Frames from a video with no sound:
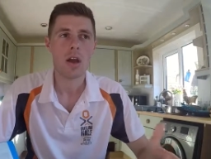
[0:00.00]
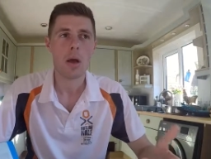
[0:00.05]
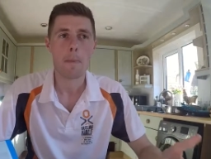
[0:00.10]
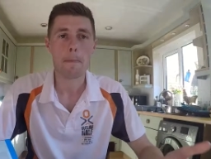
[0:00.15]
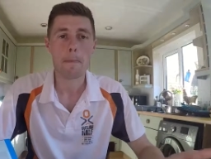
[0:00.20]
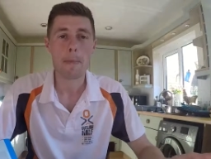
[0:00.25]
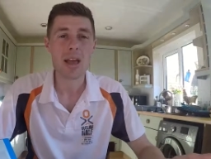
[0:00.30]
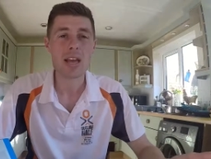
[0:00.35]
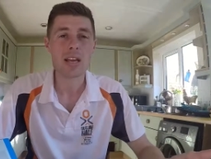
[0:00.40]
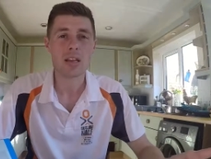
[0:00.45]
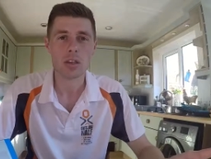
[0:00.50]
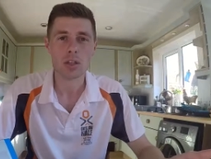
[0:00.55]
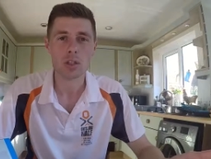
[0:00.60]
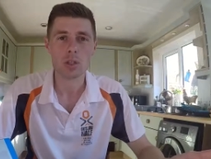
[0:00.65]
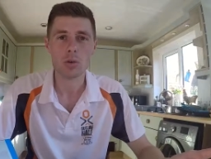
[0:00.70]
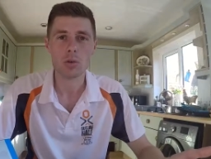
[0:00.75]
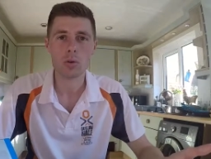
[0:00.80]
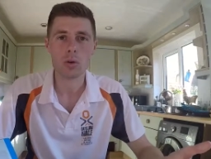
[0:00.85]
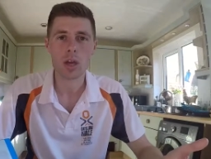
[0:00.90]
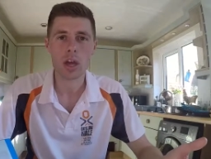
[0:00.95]
make the
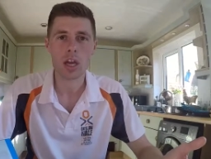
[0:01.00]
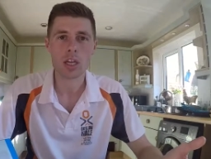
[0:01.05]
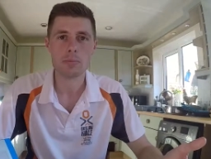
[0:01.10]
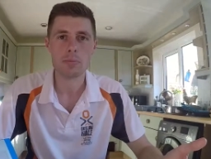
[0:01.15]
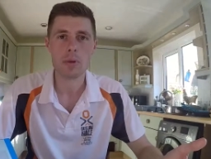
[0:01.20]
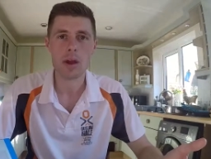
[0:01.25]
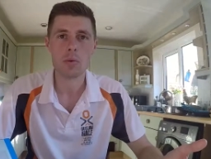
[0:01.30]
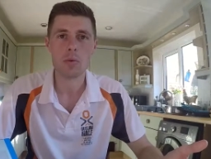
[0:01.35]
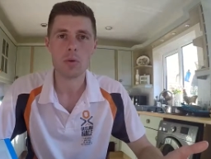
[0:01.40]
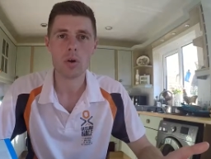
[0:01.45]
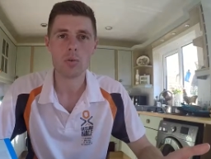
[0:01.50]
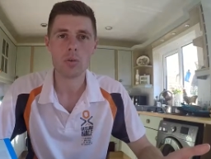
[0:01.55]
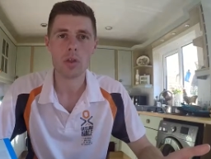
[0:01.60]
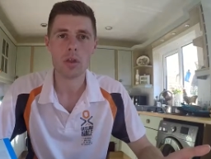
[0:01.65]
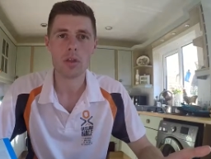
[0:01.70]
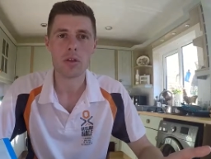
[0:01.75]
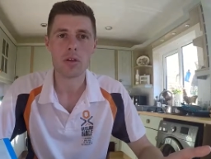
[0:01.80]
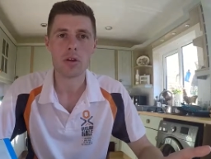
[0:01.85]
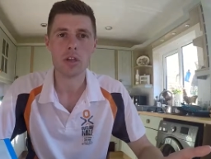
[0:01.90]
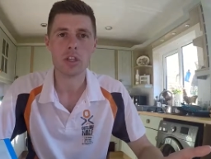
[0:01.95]
short cage mech work with a
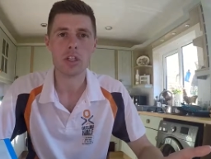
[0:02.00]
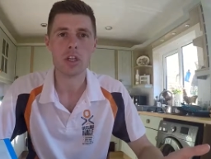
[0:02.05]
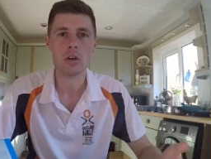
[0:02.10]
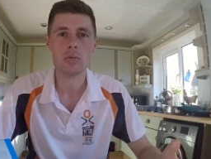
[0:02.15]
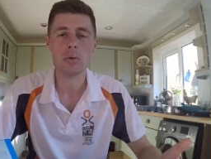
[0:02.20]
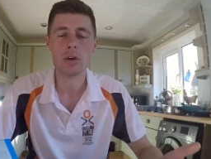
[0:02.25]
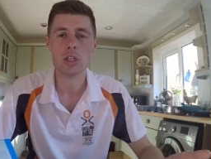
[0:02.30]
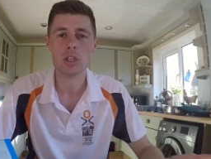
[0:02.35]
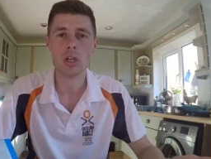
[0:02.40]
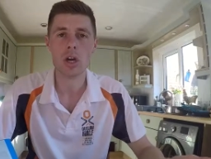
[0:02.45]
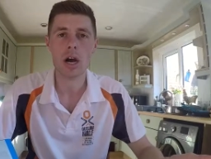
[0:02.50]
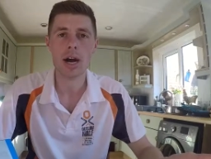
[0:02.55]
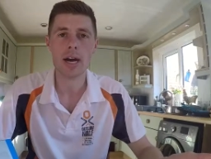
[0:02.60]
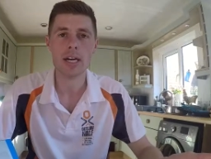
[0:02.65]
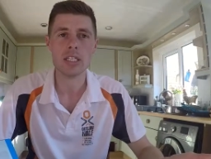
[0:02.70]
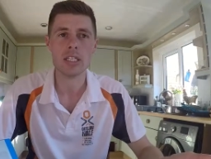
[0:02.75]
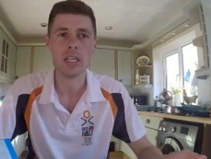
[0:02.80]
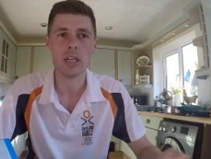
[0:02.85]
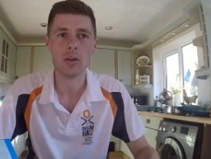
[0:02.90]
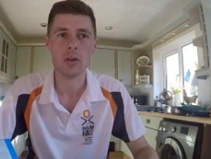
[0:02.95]
32, but it's not
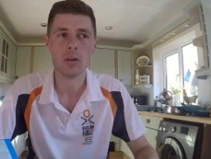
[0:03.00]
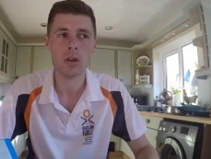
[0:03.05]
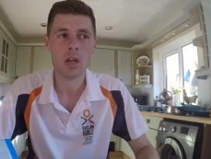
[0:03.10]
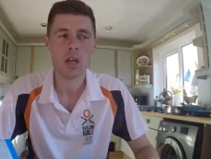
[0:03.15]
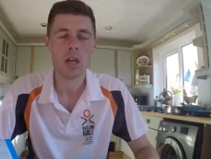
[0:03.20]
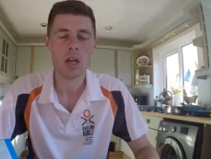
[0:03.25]
ideal.